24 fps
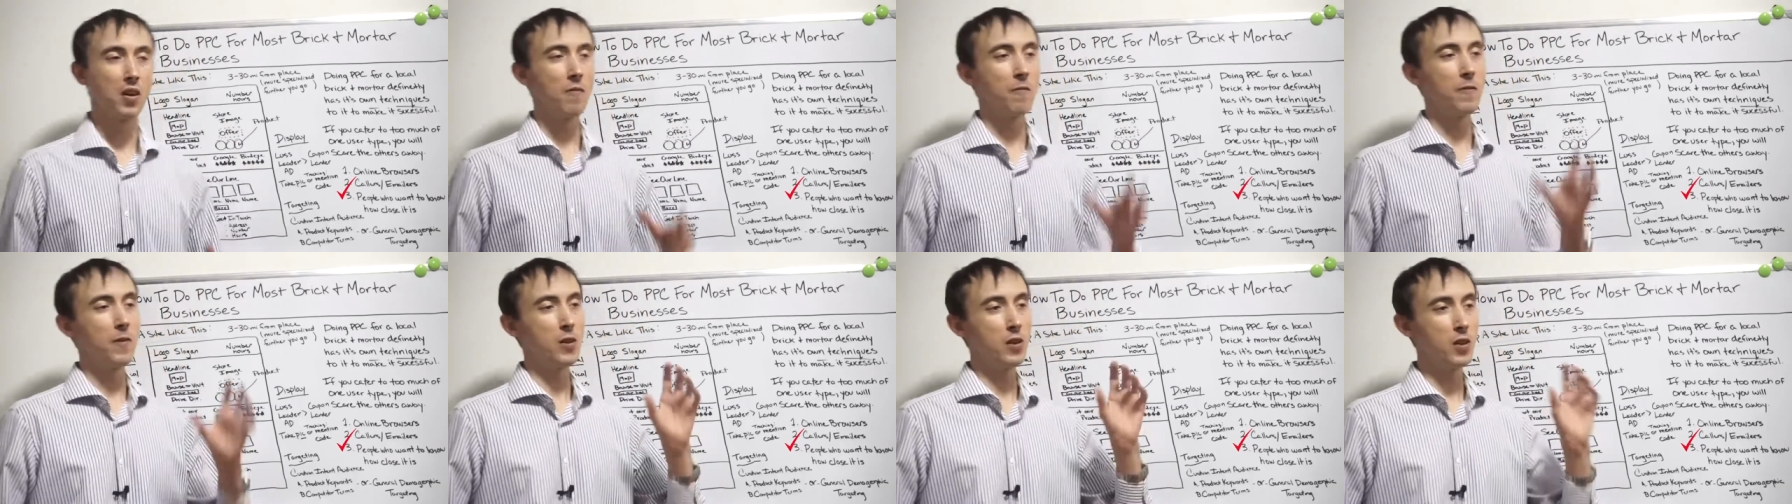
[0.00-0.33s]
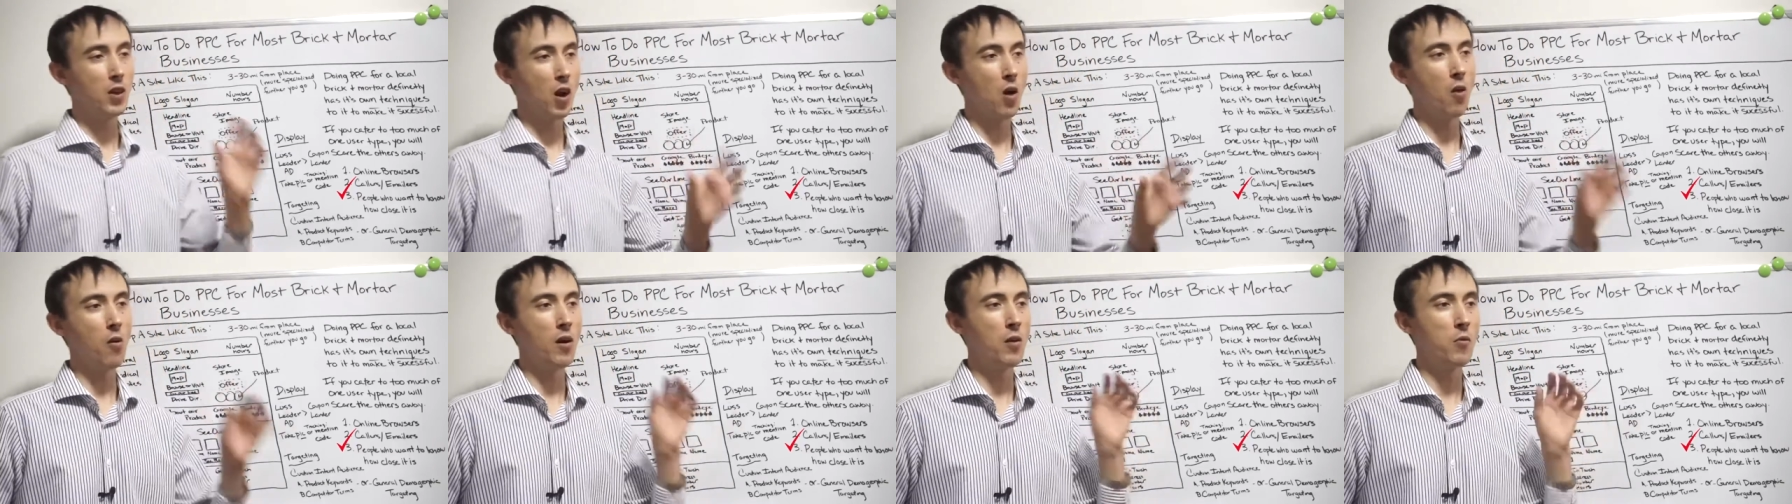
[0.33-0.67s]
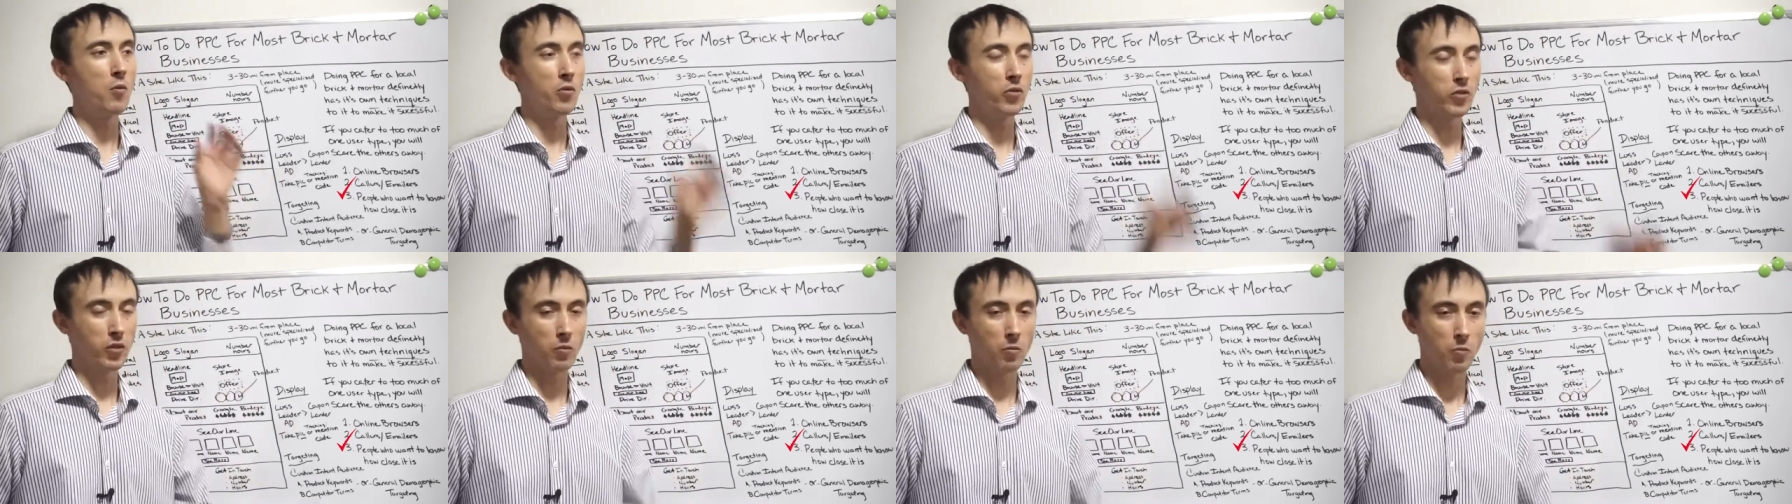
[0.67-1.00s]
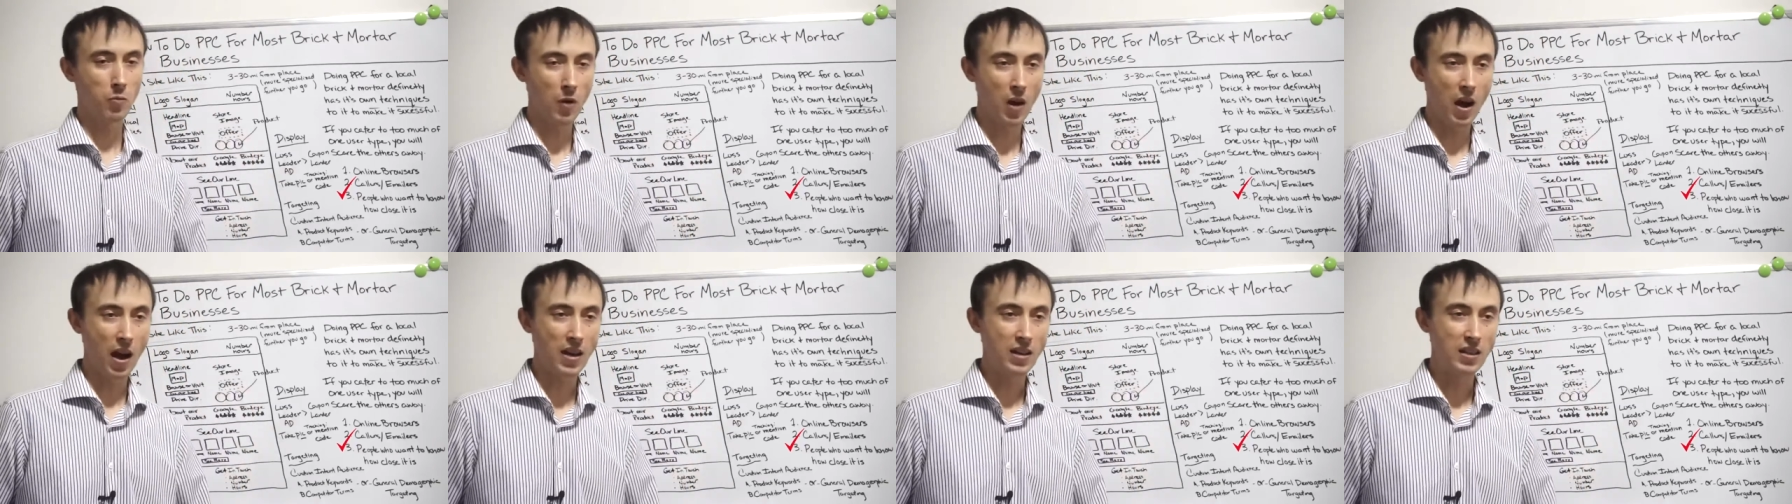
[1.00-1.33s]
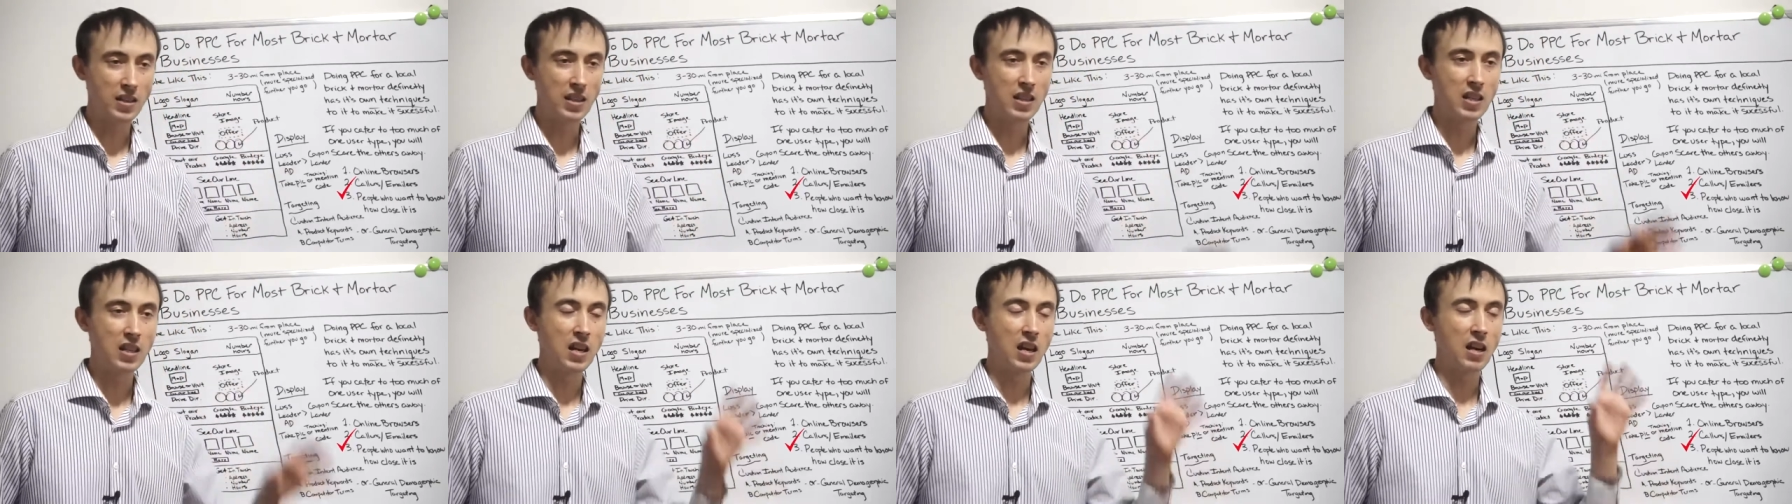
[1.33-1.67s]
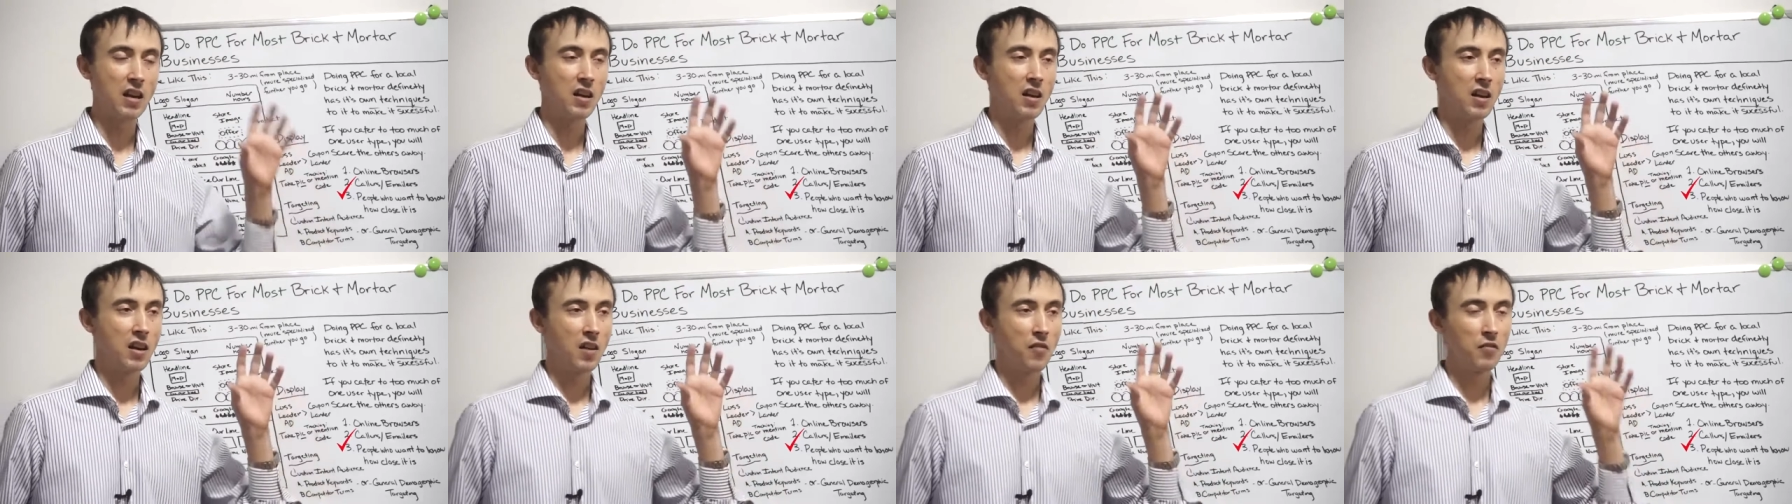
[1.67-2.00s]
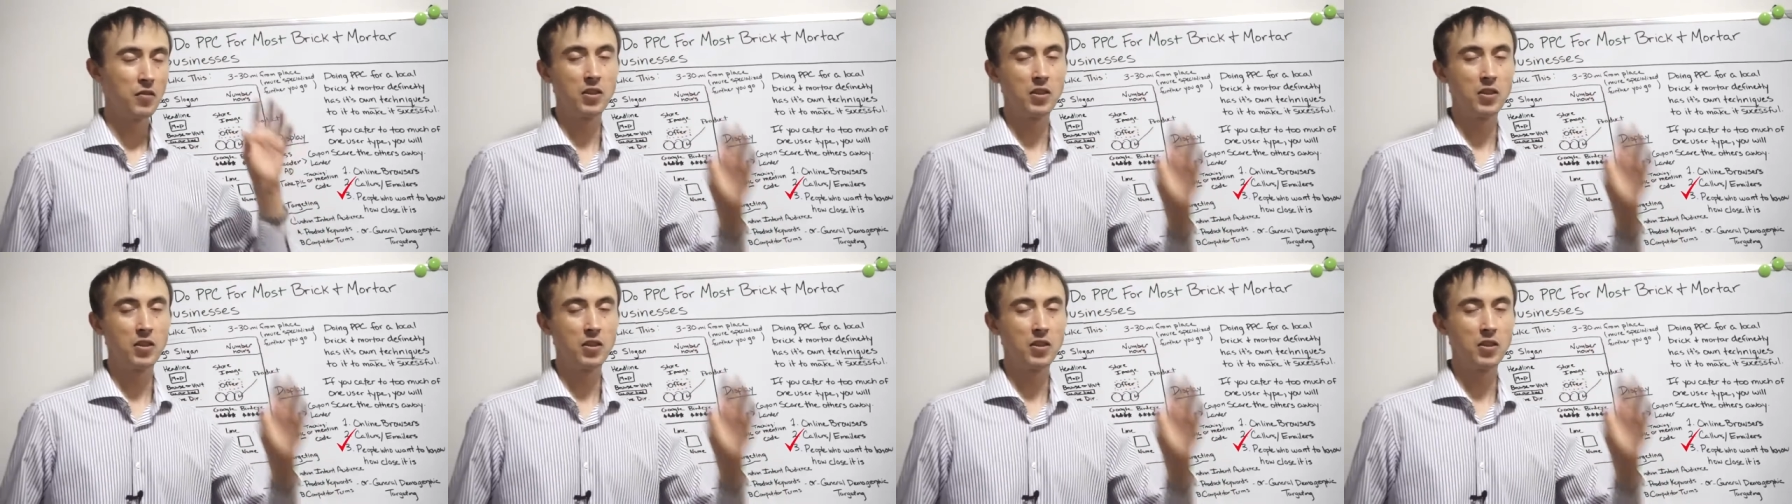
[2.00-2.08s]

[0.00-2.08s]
If you go in with the idea